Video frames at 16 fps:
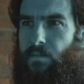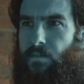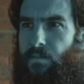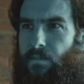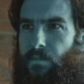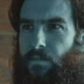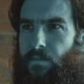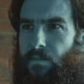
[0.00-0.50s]

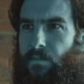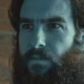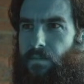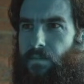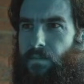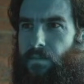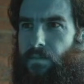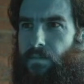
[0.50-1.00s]

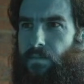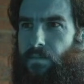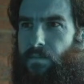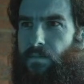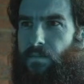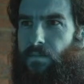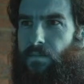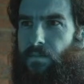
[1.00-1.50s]

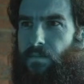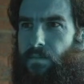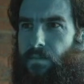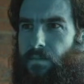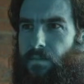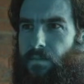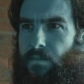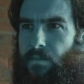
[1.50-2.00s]

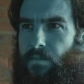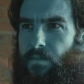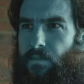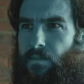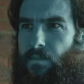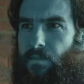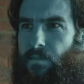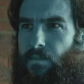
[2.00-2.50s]

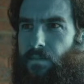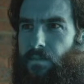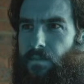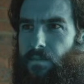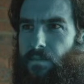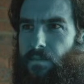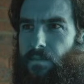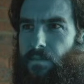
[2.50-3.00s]

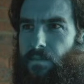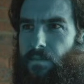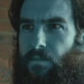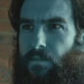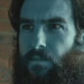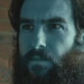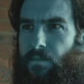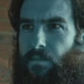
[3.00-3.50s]

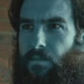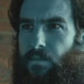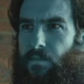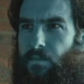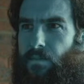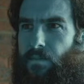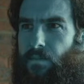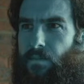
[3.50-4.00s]

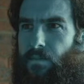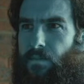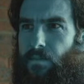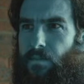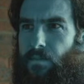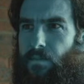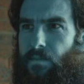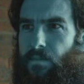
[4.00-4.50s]

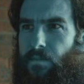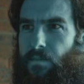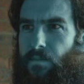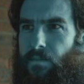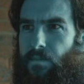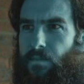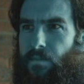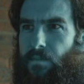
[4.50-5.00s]
Nobody speaks.